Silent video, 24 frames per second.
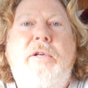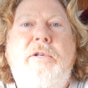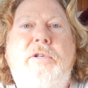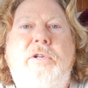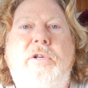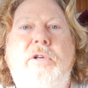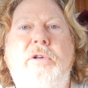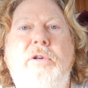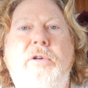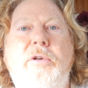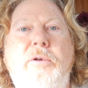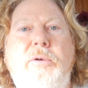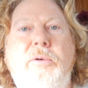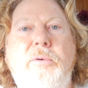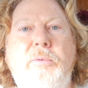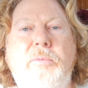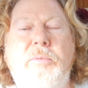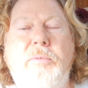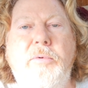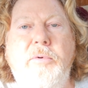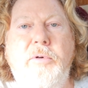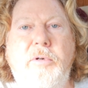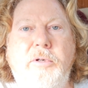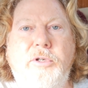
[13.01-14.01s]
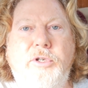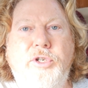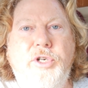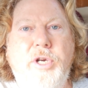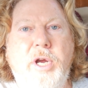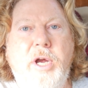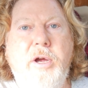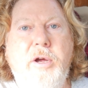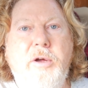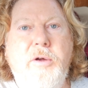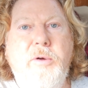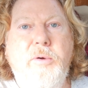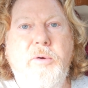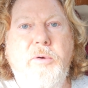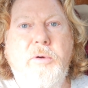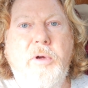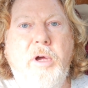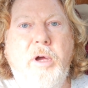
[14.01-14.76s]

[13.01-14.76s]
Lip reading: to show